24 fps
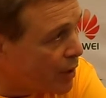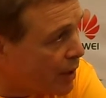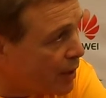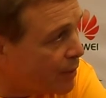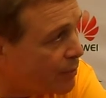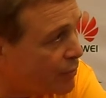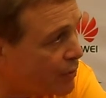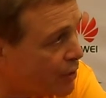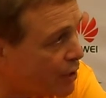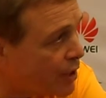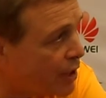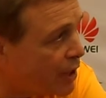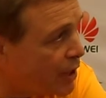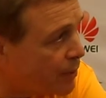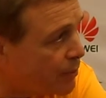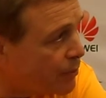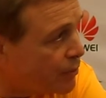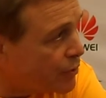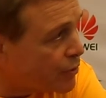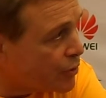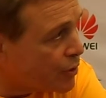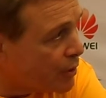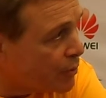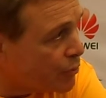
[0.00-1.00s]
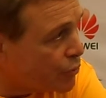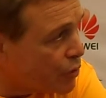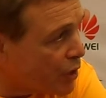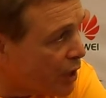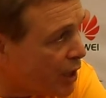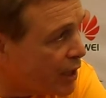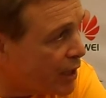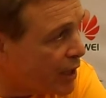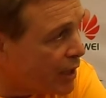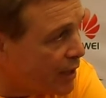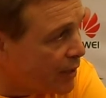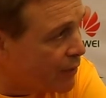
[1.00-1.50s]
of them to keep? So I'm
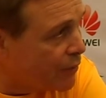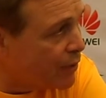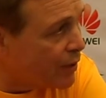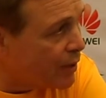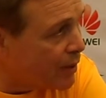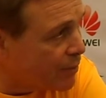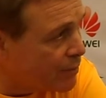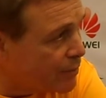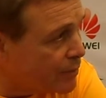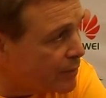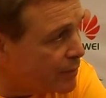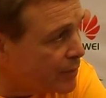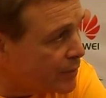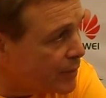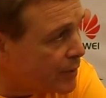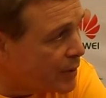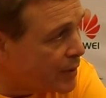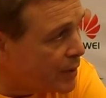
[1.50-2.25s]
trying to give them